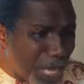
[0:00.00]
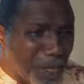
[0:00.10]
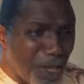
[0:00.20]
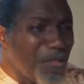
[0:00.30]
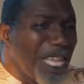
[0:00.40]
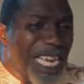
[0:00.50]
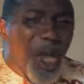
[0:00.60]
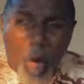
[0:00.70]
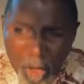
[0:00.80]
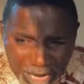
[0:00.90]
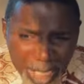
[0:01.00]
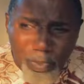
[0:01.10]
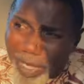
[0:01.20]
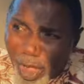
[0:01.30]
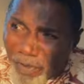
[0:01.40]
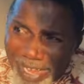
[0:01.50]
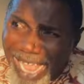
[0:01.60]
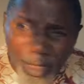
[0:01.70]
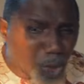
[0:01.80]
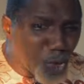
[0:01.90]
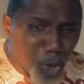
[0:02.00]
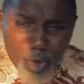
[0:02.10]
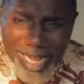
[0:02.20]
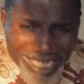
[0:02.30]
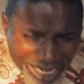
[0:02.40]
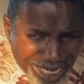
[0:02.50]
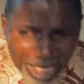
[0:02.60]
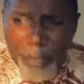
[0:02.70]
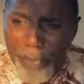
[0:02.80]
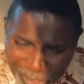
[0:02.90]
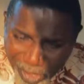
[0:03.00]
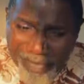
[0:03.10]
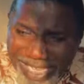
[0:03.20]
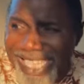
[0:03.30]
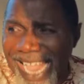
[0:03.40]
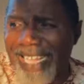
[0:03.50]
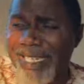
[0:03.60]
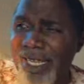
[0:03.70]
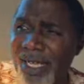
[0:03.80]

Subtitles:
in a hurry, speed of light, you rejected the prince of this land.